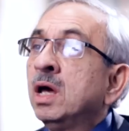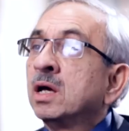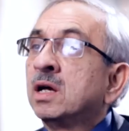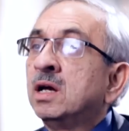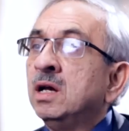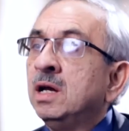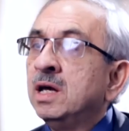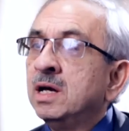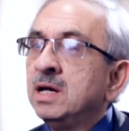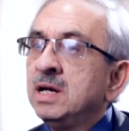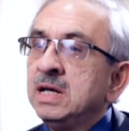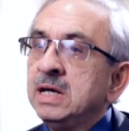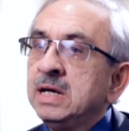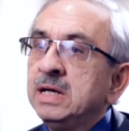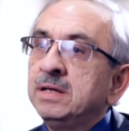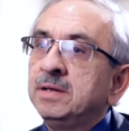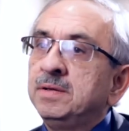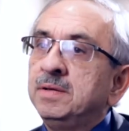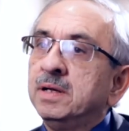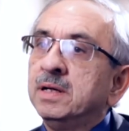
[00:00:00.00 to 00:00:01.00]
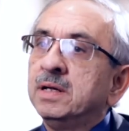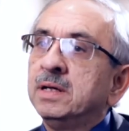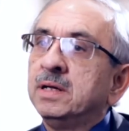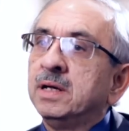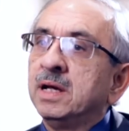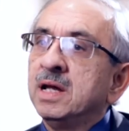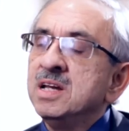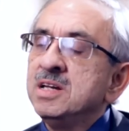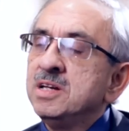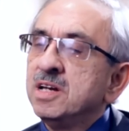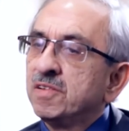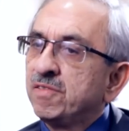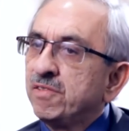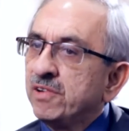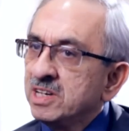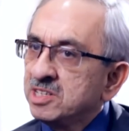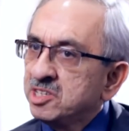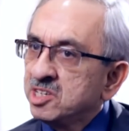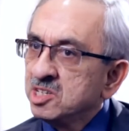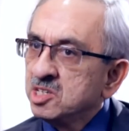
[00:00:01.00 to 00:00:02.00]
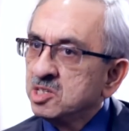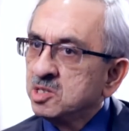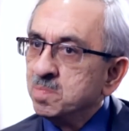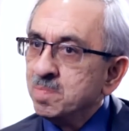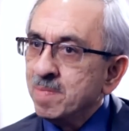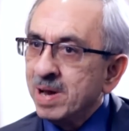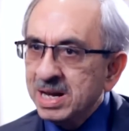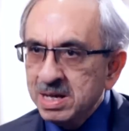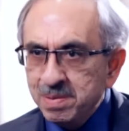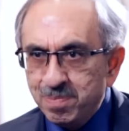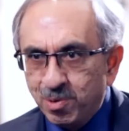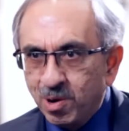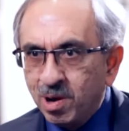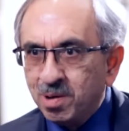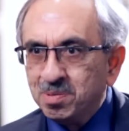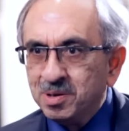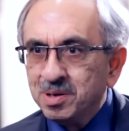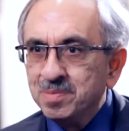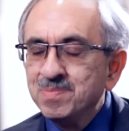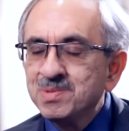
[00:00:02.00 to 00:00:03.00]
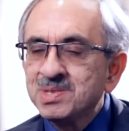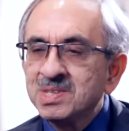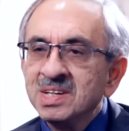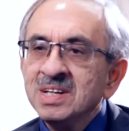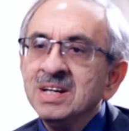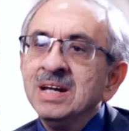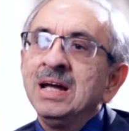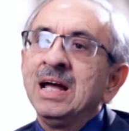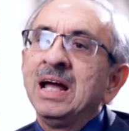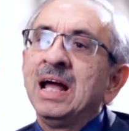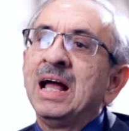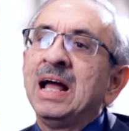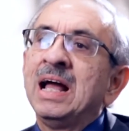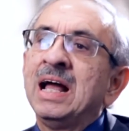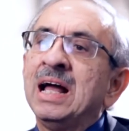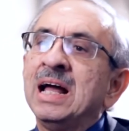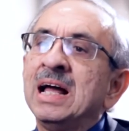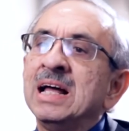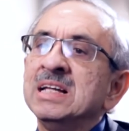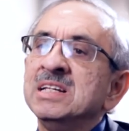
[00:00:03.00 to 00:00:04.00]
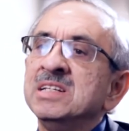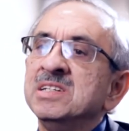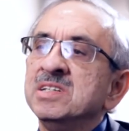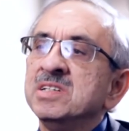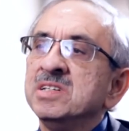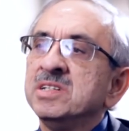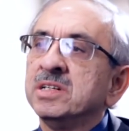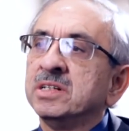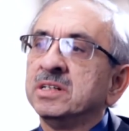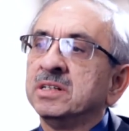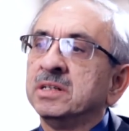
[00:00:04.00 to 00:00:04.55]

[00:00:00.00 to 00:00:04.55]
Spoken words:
Clearly, India faces many problems, and